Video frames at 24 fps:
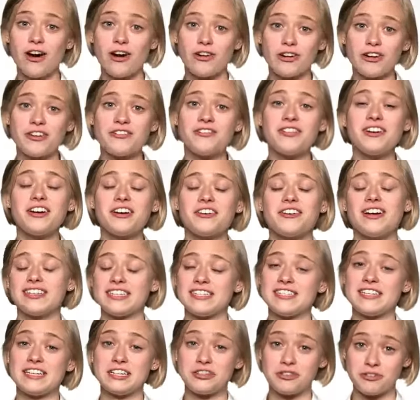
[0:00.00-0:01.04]

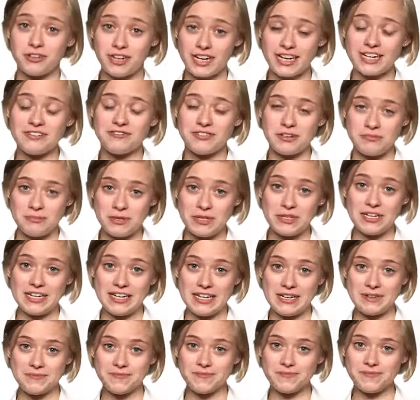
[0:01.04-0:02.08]
RFERL is a creative
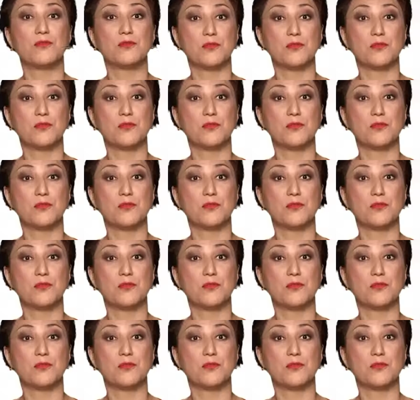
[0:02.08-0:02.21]
community.